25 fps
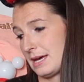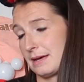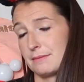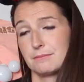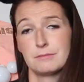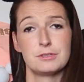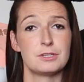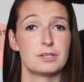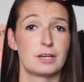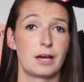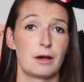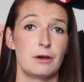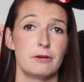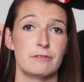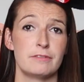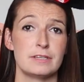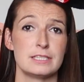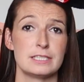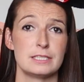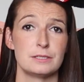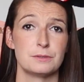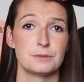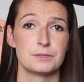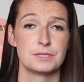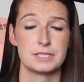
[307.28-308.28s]
him to go with
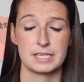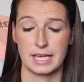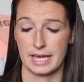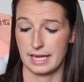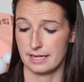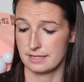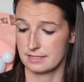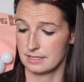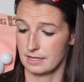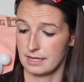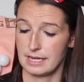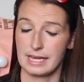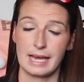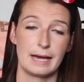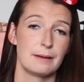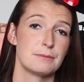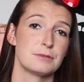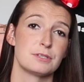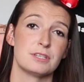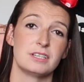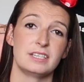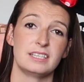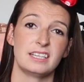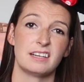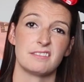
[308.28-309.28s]
his little set. So he
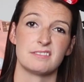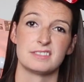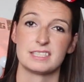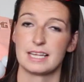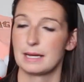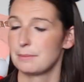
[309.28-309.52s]
absolutely loves